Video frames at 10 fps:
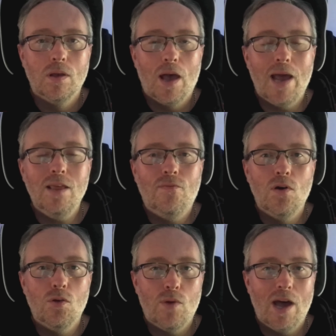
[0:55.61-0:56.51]
Any
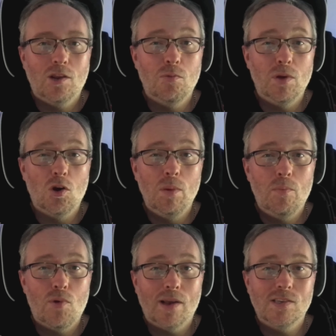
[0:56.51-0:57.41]
further ahead can become
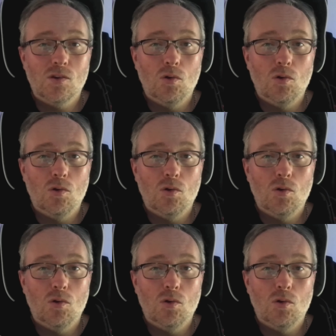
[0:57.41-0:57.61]
impractical.